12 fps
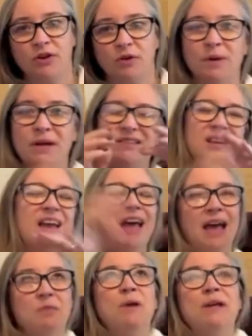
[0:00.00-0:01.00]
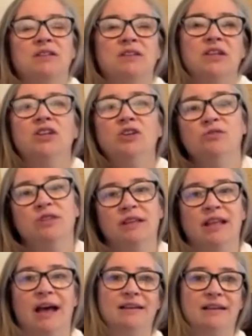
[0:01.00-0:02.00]
your bills, and basically using
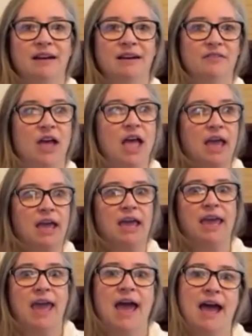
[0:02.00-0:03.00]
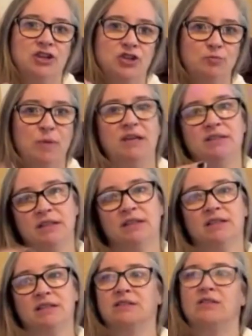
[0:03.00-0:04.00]
that kind of cash
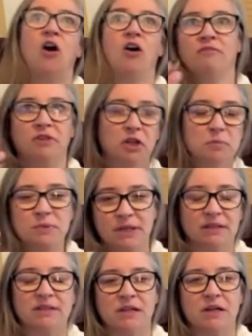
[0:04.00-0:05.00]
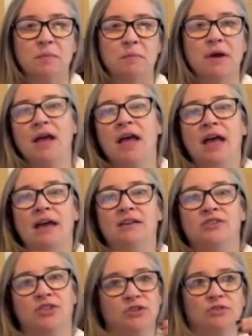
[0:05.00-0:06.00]
basis envelope system
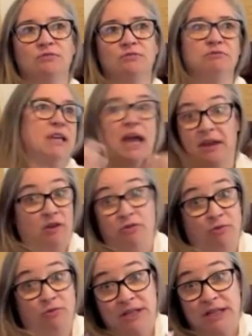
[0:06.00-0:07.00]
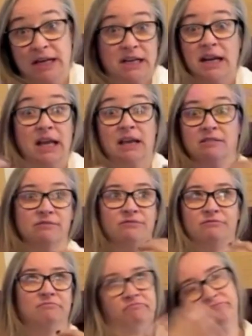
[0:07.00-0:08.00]
to get you through the day-to-day of
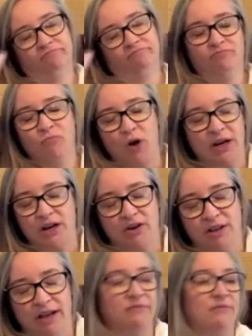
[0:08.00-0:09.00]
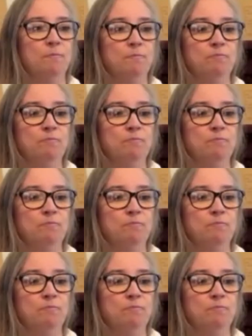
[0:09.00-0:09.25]
running your life.